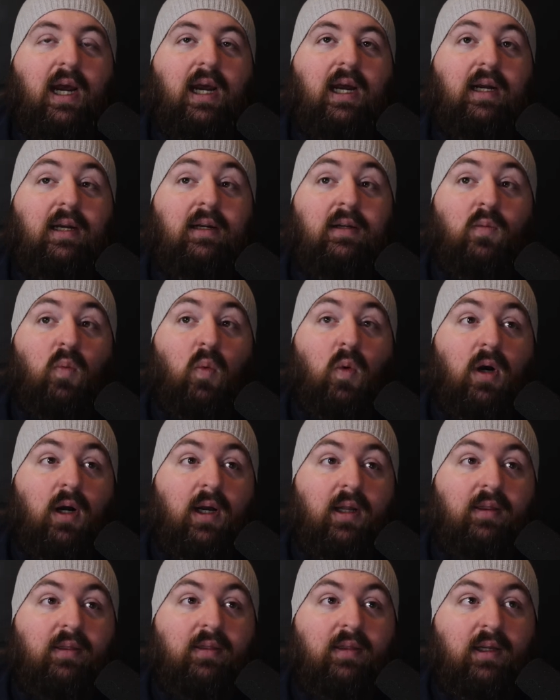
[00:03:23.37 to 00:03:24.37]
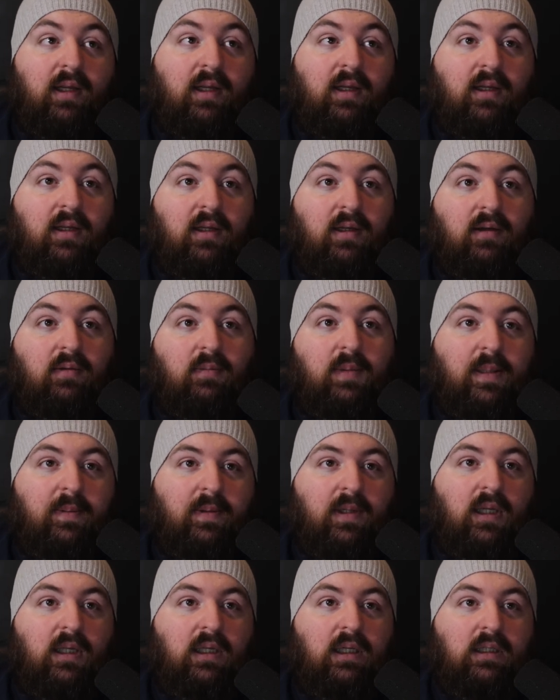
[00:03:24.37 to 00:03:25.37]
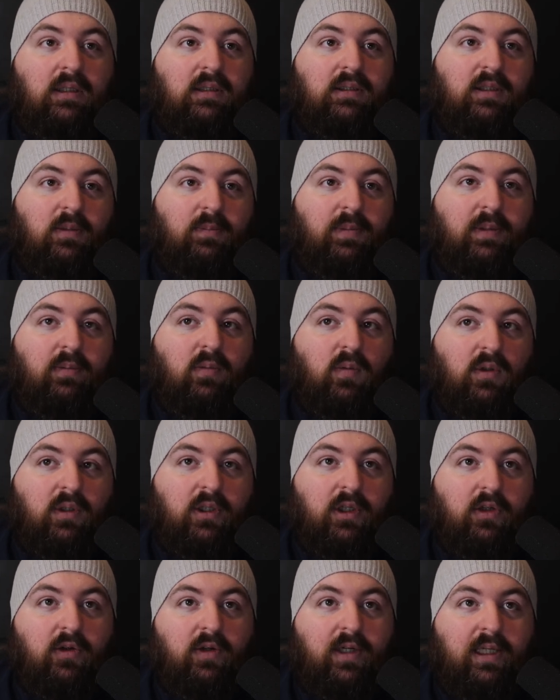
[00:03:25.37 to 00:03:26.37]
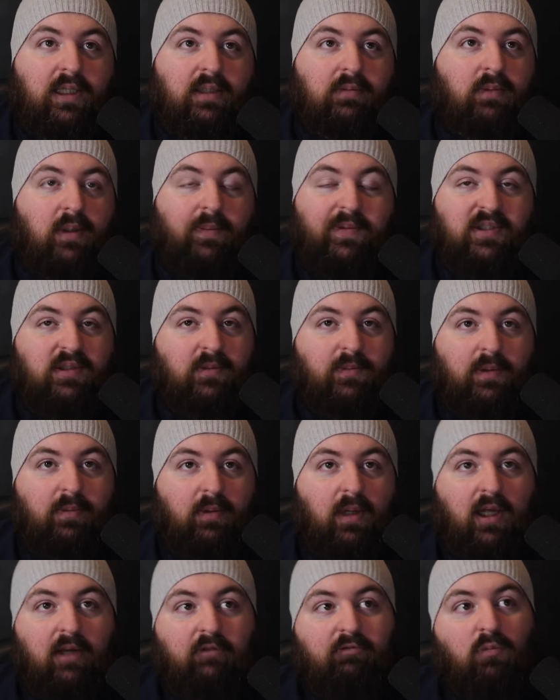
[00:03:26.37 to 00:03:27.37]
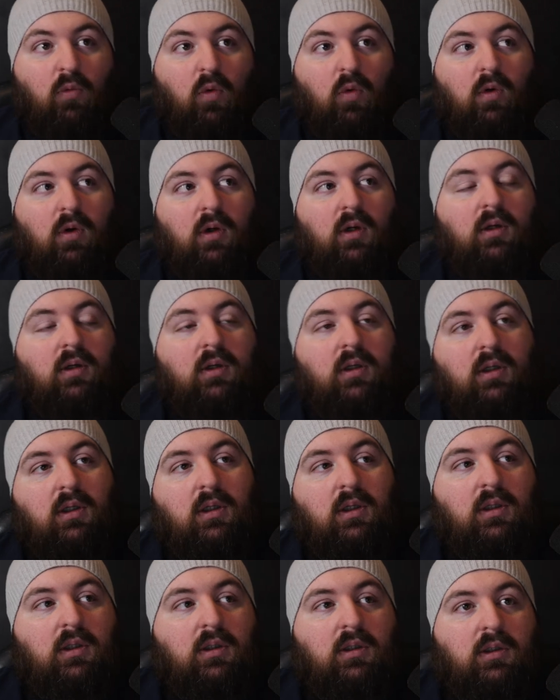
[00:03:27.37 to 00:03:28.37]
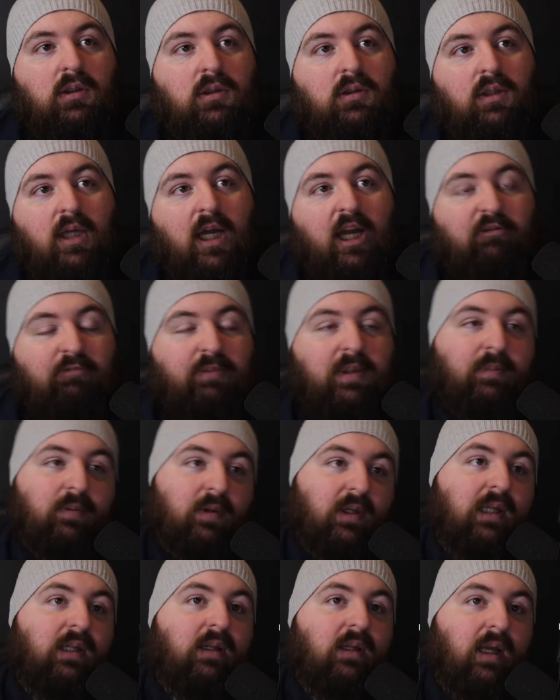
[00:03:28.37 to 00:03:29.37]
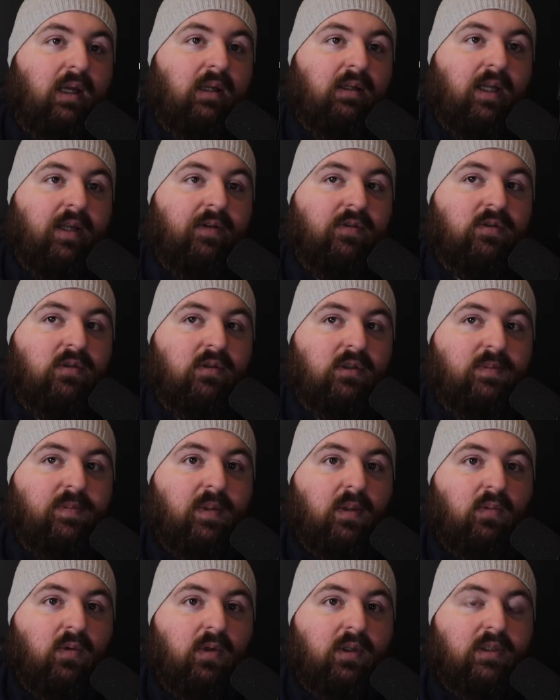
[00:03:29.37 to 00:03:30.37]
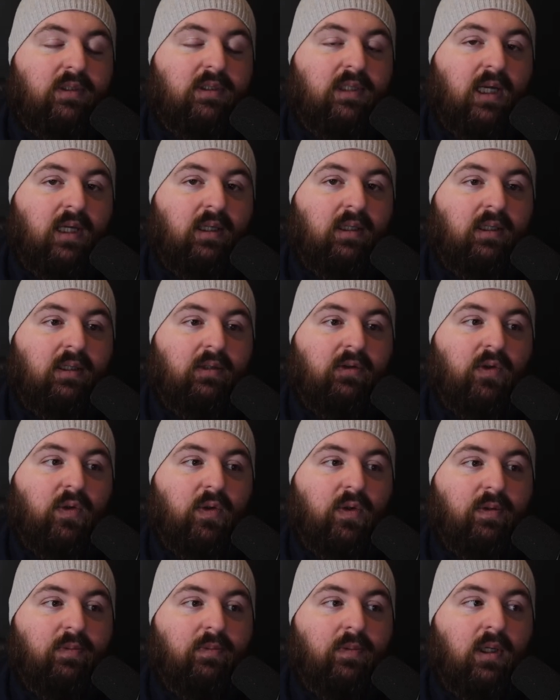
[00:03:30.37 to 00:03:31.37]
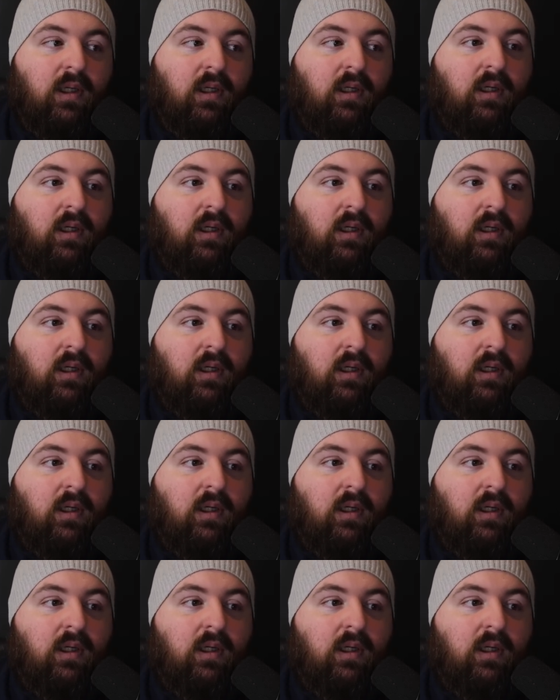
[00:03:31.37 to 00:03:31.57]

And what I think, and maybe some people will agree, and maybe some people have people in that life, so it's a bit more understanding to them,